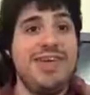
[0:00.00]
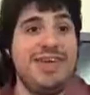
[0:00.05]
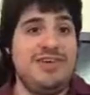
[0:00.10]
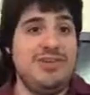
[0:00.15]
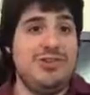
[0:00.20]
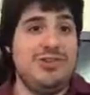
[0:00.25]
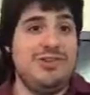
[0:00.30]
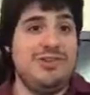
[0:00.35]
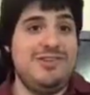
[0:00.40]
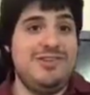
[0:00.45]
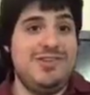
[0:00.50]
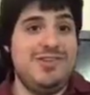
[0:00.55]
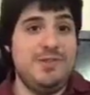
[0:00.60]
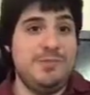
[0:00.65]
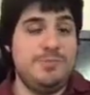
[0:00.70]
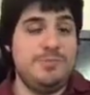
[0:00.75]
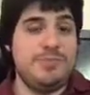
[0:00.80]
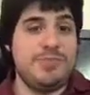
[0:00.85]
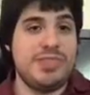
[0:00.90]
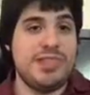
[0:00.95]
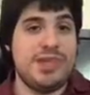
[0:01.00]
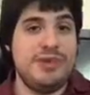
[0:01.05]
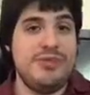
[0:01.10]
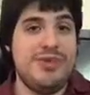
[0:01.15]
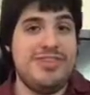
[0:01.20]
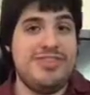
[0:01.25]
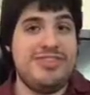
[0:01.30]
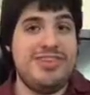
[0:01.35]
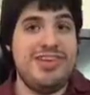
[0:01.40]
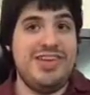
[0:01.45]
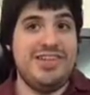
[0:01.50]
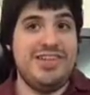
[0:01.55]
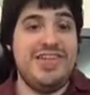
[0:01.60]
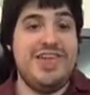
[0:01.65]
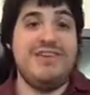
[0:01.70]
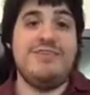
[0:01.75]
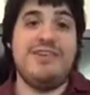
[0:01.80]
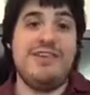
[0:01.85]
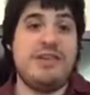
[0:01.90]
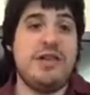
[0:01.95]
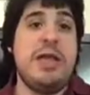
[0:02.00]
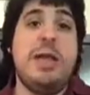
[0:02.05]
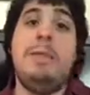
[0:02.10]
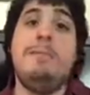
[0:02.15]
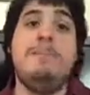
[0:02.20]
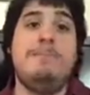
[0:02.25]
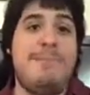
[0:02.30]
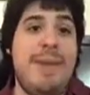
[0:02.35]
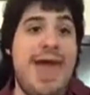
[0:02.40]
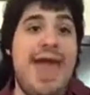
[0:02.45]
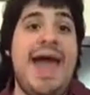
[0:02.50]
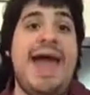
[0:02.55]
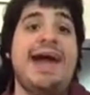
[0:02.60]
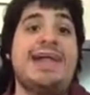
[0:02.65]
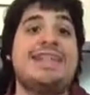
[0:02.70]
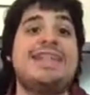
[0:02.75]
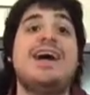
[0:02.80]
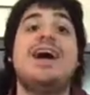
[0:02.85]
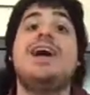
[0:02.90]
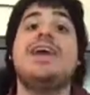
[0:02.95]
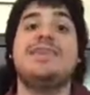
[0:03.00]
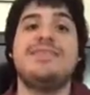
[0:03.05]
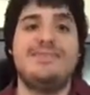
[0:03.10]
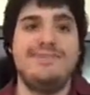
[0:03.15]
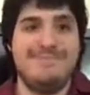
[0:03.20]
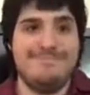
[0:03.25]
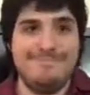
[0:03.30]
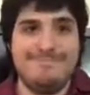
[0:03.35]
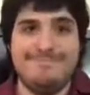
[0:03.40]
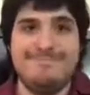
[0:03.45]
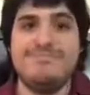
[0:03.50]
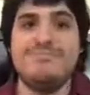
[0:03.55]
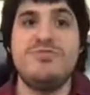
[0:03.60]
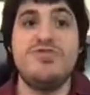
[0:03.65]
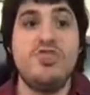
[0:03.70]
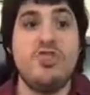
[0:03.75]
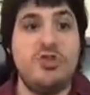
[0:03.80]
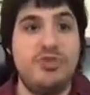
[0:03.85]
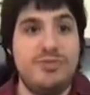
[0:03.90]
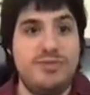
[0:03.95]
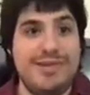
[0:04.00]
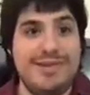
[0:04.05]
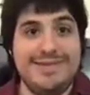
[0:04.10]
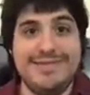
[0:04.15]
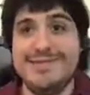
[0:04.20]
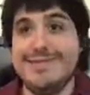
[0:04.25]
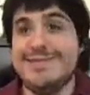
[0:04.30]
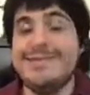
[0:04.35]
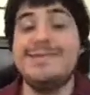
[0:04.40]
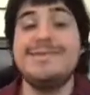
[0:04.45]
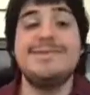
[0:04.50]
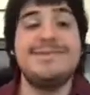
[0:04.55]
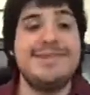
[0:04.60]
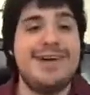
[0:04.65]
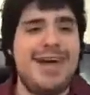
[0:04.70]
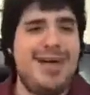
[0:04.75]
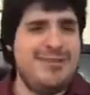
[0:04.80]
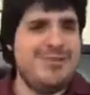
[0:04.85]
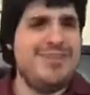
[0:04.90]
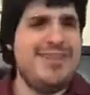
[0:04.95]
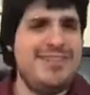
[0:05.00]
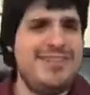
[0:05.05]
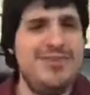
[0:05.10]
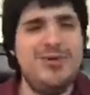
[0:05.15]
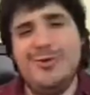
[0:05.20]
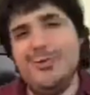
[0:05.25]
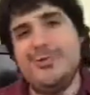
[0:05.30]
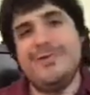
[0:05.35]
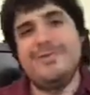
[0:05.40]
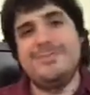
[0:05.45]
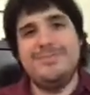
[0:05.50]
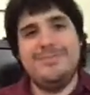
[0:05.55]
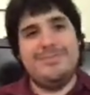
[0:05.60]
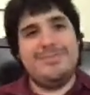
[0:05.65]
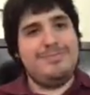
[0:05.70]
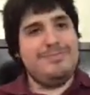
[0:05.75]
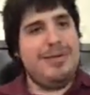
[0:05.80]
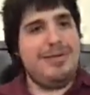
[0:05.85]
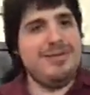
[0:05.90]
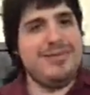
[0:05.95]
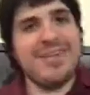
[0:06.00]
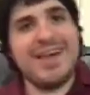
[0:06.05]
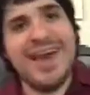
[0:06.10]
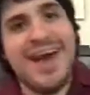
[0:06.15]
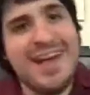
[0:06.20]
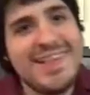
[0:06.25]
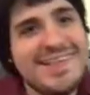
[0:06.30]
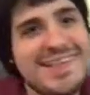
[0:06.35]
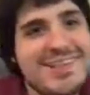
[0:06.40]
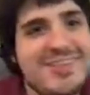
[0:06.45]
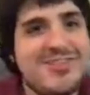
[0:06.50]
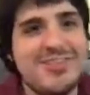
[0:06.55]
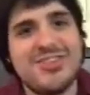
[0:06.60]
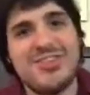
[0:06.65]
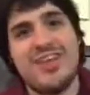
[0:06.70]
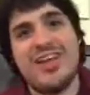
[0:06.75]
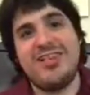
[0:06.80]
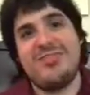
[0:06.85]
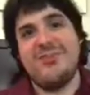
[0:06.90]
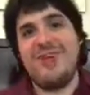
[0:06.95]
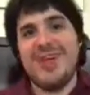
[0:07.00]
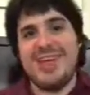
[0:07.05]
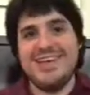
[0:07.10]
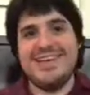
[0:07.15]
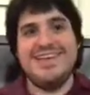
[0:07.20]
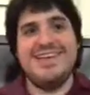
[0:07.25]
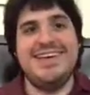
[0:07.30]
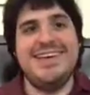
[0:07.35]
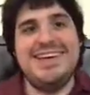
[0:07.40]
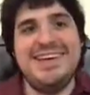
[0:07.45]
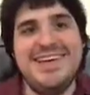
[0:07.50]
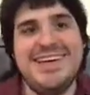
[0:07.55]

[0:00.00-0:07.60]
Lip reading: Killers, which is a very bad dude. I'll say dude. Better than cussing on the channel, right?